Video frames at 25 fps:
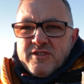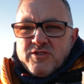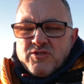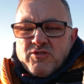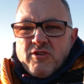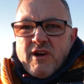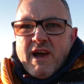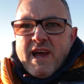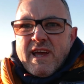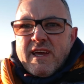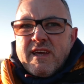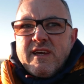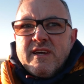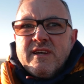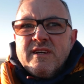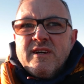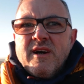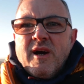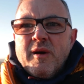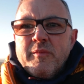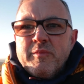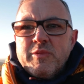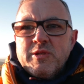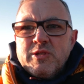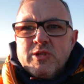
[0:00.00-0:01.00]
track
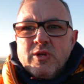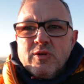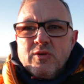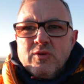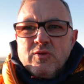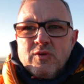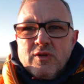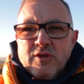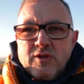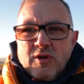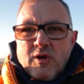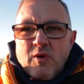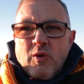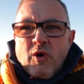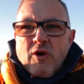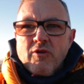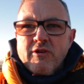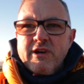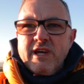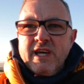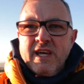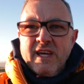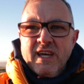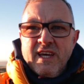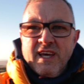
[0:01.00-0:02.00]
up to the
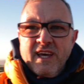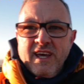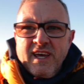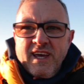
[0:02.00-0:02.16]
quarry,